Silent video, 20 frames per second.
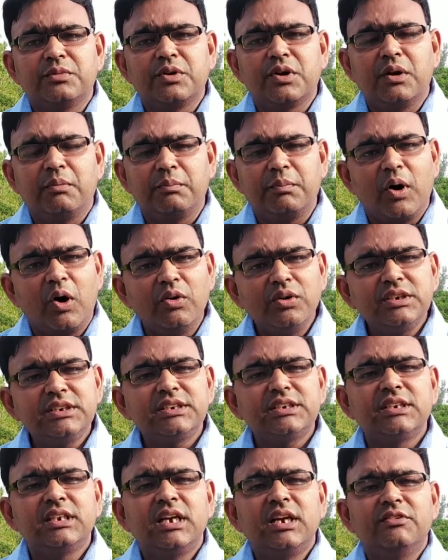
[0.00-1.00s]

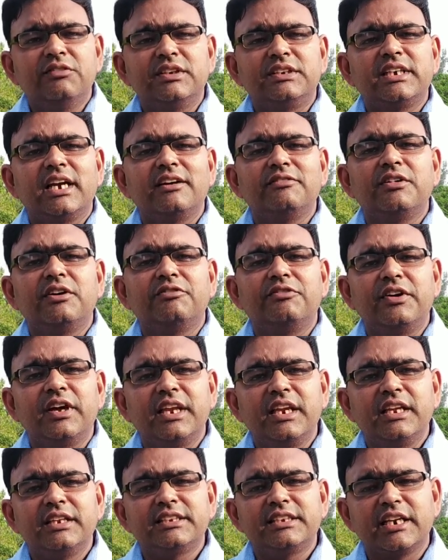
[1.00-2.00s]
compounds which have a
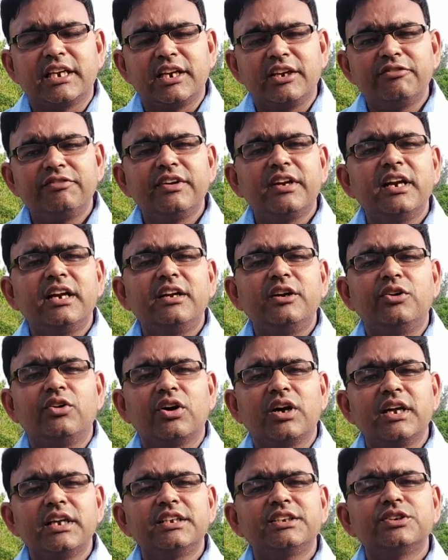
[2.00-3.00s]
very significant
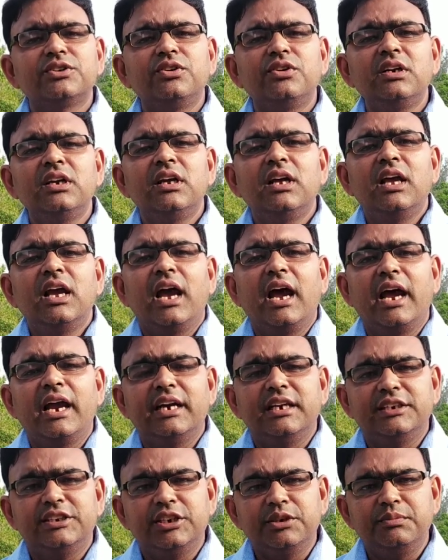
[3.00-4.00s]
docking score
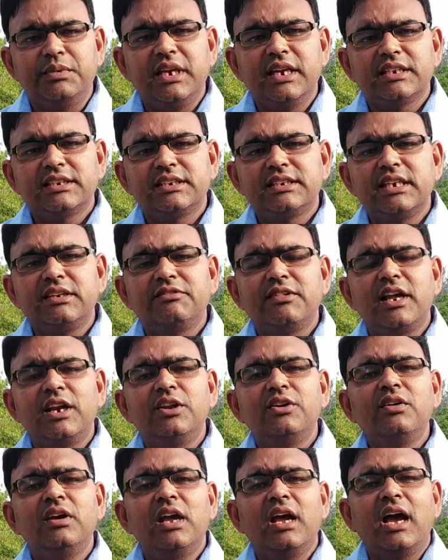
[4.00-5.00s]
and GBSA
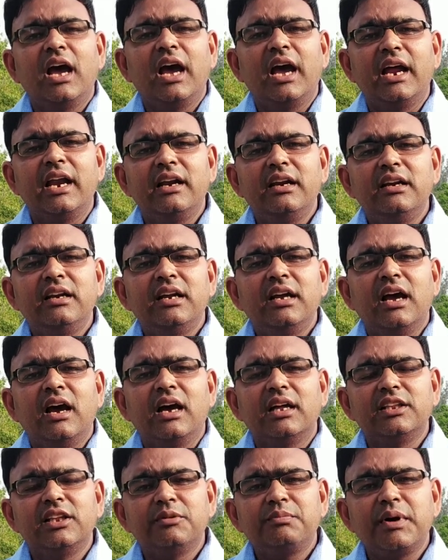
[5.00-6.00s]
value and
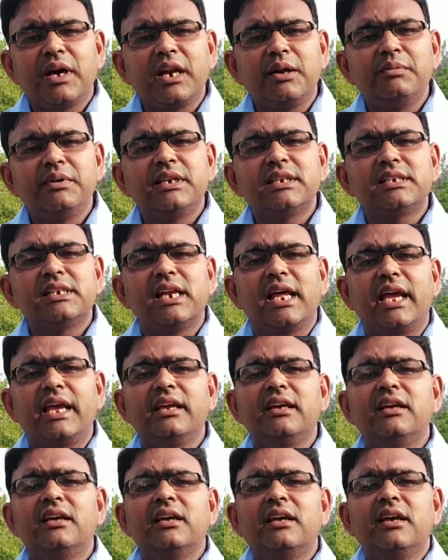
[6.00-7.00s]
other parameters like